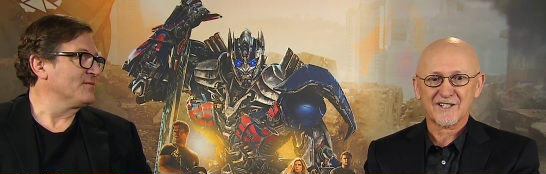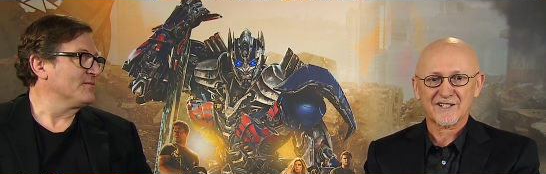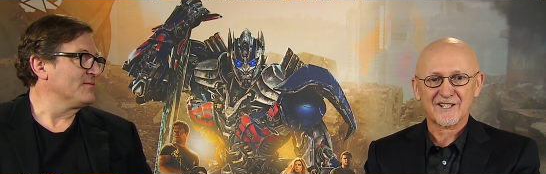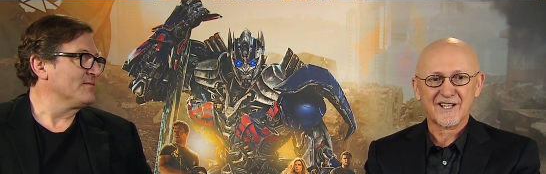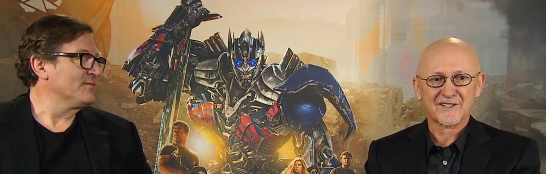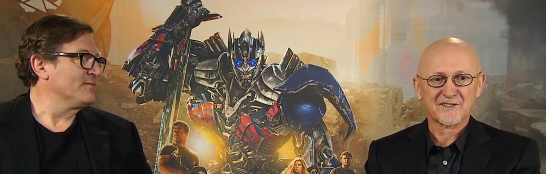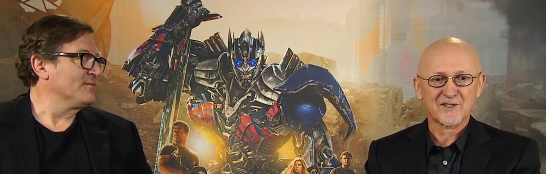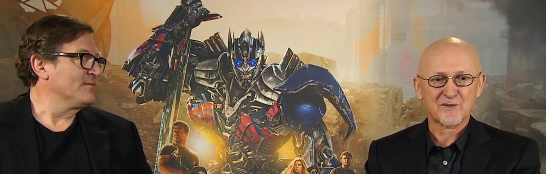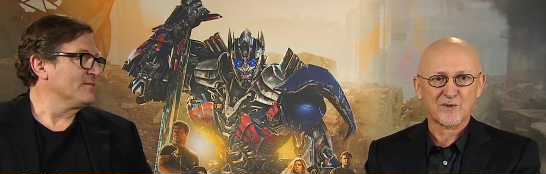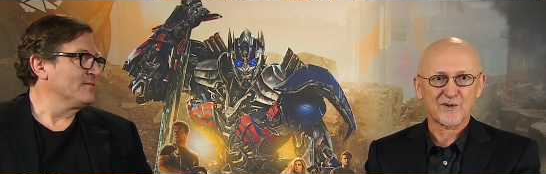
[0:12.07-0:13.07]
Speaker 1: uh, yet
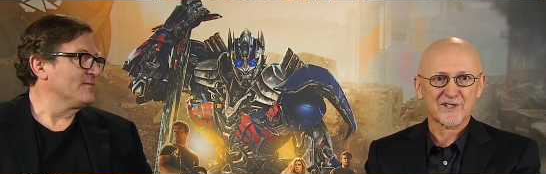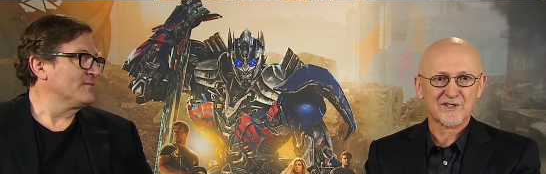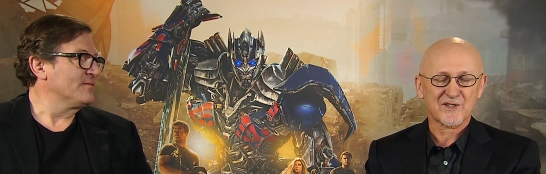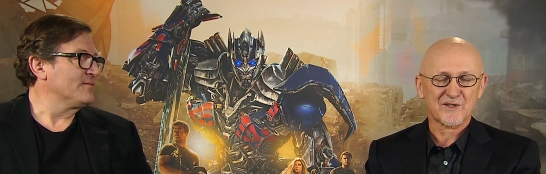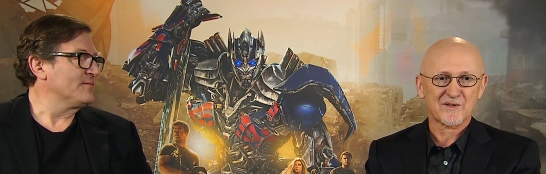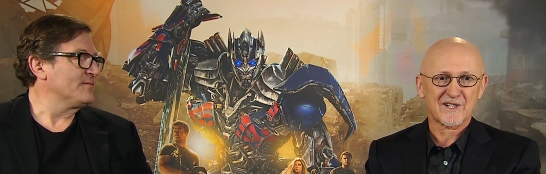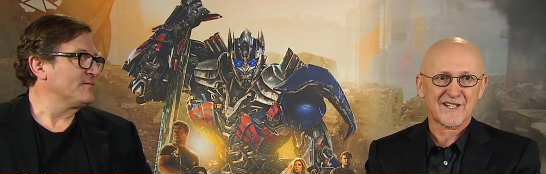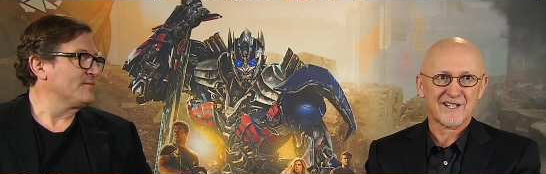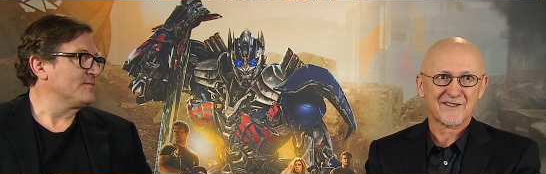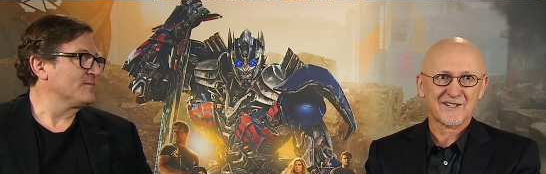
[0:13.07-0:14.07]
at this point. So
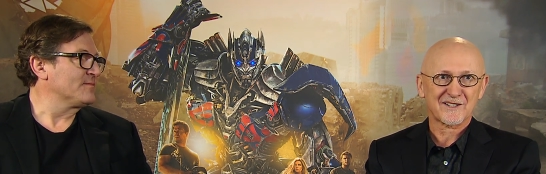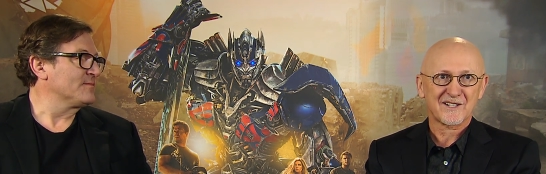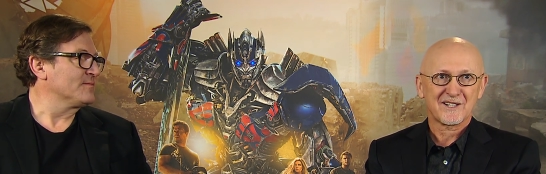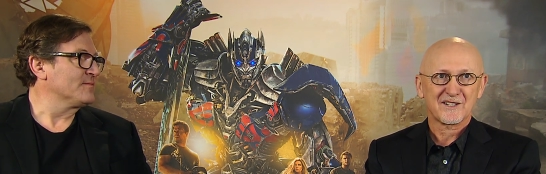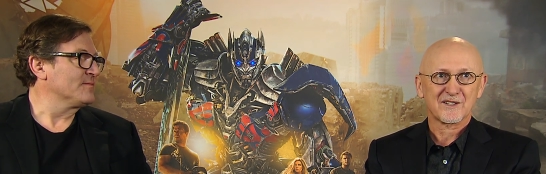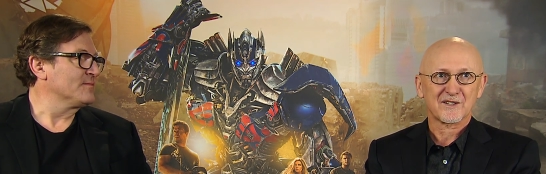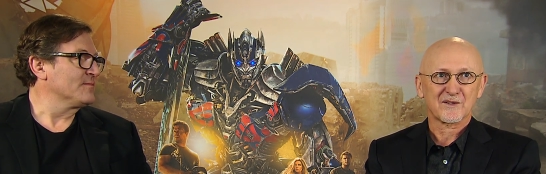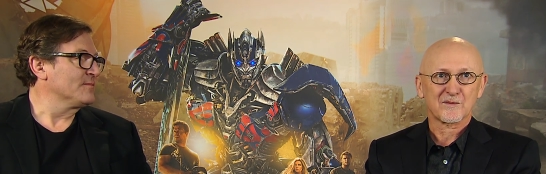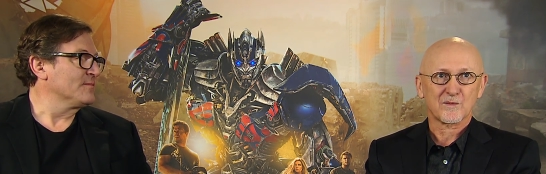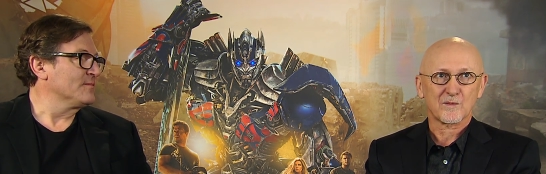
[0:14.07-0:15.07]
I, uh, I think you
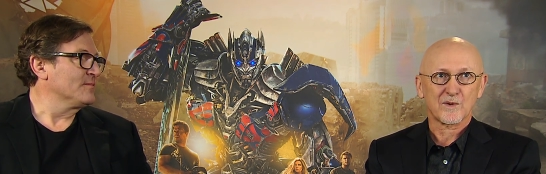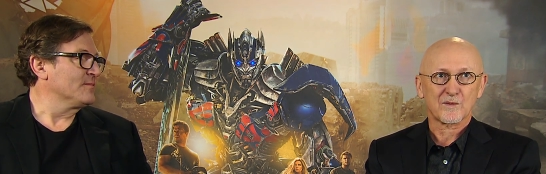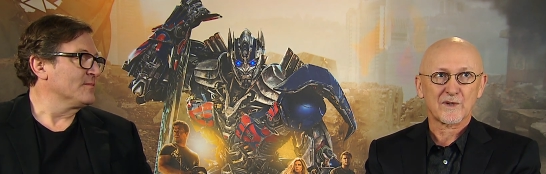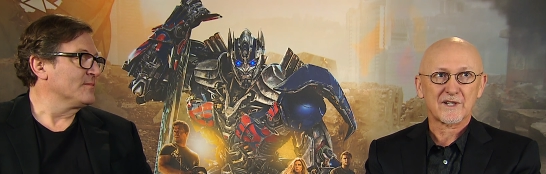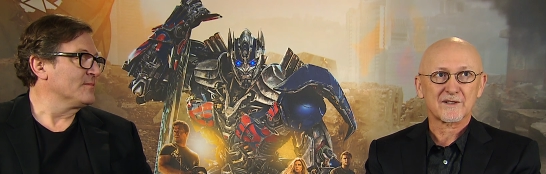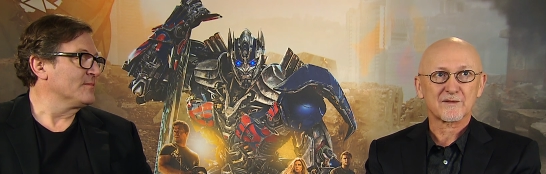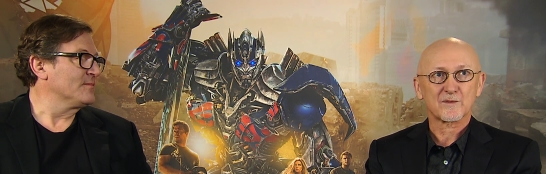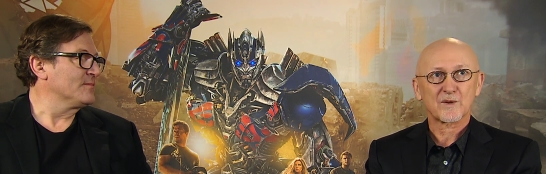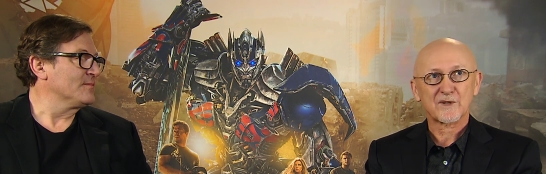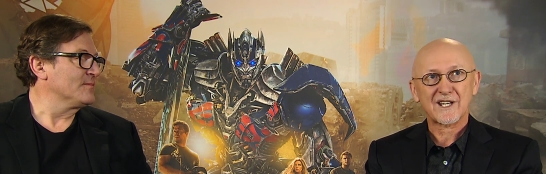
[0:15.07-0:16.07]
know
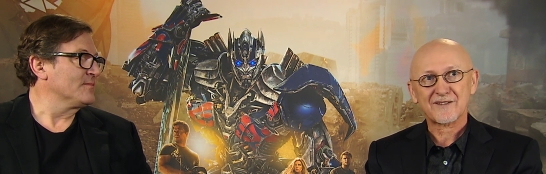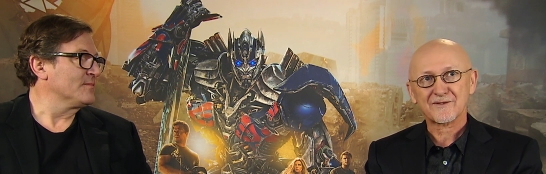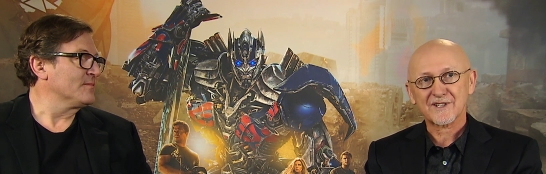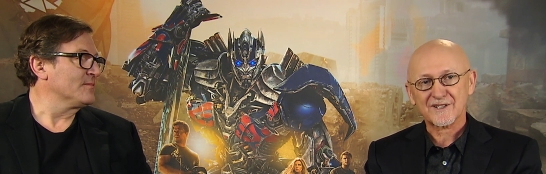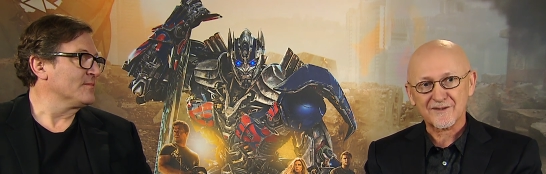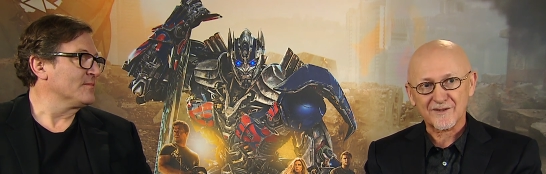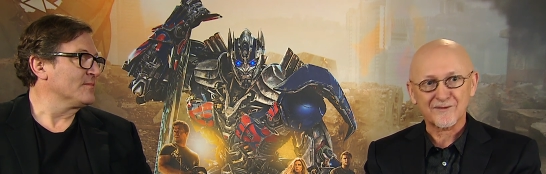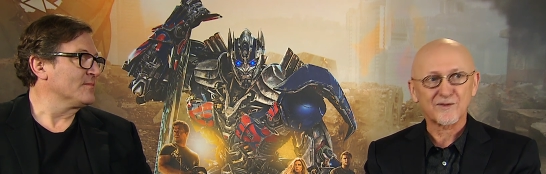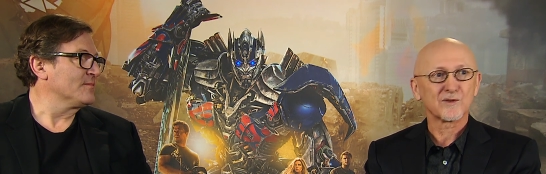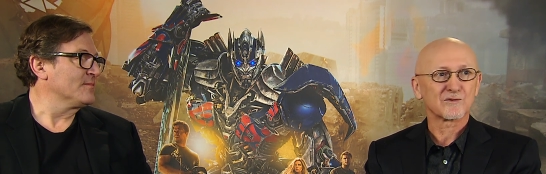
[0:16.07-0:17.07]
when when we have the,
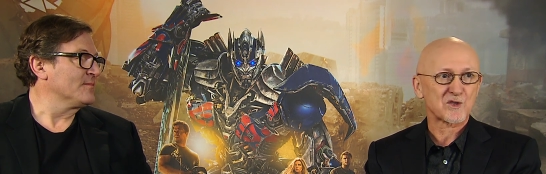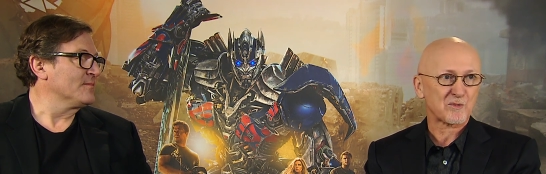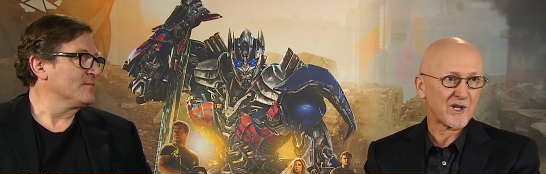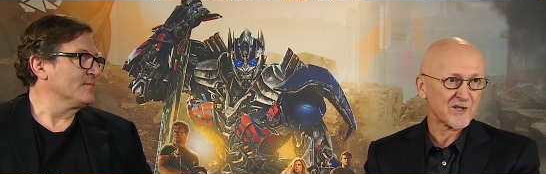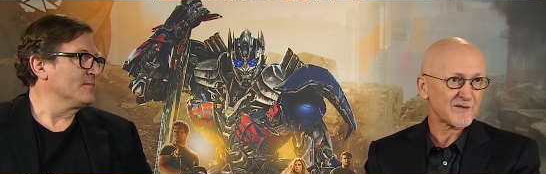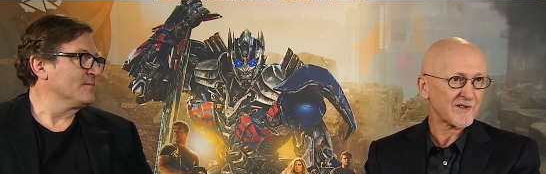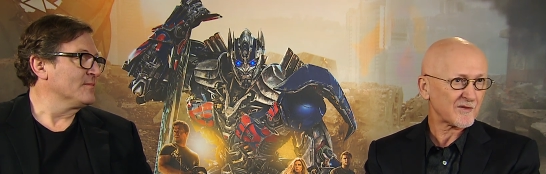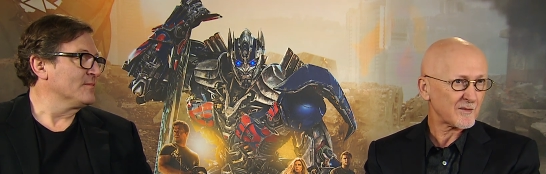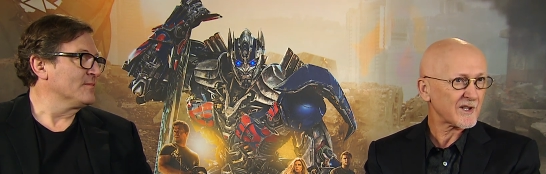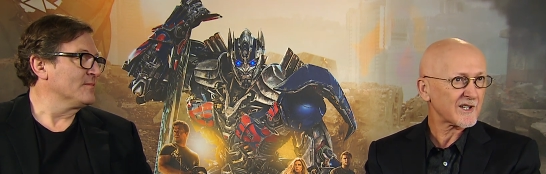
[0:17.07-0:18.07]
the full response of
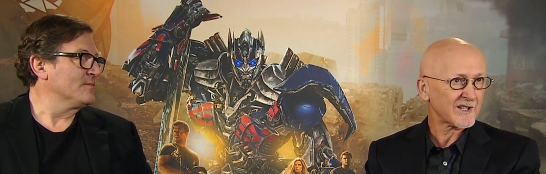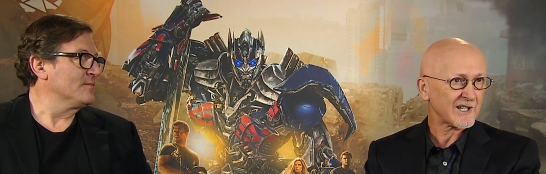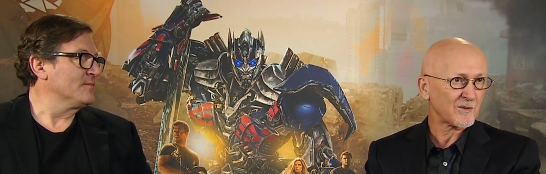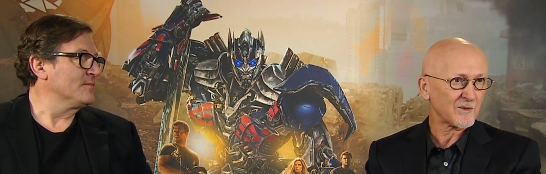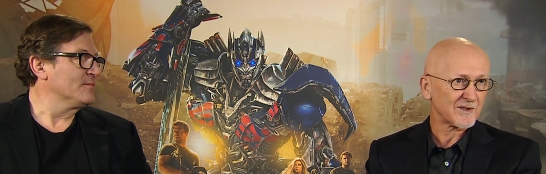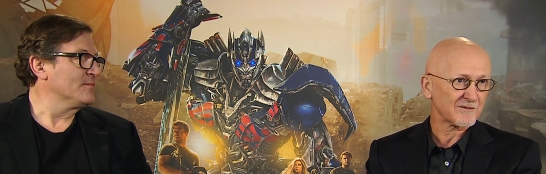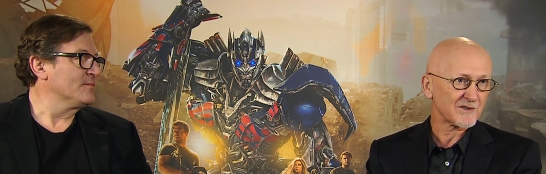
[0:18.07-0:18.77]
everybody and how well